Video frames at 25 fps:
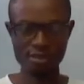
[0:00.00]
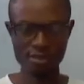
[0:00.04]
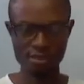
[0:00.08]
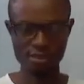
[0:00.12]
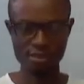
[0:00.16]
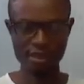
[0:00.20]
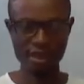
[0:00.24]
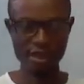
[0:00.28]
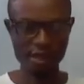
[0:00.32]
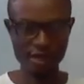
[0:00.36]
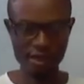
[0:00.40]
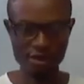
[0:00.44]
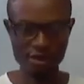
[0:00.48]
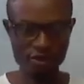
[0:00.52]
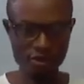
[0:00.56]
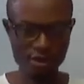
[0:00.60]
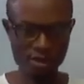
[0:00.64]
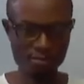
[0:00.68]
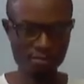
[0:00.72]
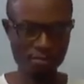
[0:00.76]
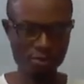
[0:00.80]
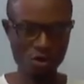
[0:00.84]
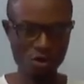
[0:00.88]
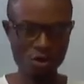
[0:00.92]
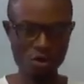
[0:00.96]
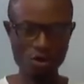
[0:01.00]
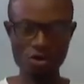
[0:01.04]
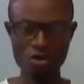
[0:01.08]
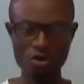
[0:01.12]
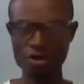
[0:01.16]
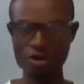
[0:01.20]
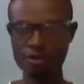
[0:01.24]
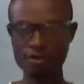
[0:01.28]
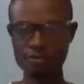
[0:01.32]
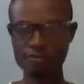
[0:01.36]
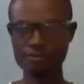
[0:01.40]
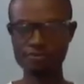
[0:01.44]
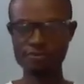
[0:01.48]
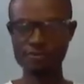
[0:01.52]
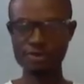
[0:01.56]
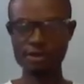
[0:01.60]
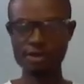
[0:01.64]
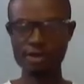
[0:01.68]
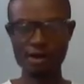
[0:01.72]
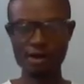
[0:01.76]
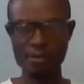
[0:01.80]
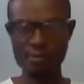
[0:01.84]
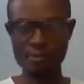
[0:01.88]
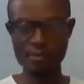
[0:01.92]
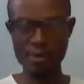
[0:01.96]
diagram or
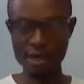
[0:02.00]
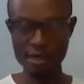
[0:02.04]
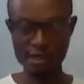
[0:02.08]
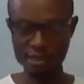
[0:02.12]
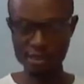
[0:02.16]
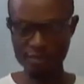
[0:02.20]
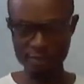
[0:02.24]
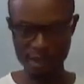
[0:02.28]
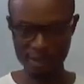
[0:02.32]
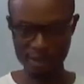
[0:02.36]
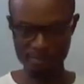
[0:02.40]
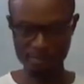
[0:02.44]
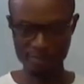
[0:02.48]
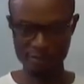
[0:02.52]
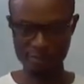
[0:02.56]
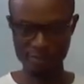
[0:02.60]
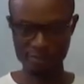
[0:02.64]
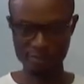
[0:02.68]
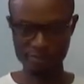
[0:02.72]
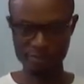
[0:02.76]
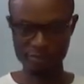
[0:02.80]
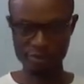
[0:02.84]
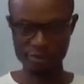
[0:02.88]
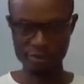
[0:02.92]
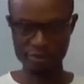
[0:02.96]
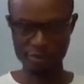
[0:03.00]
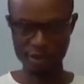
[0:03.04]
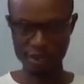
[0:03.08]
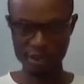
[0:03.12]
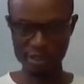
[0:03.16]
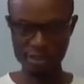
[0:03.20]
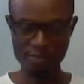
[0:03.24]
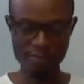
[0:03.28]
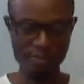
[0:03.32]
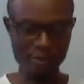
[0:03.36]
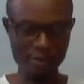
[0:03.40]
mind map, right?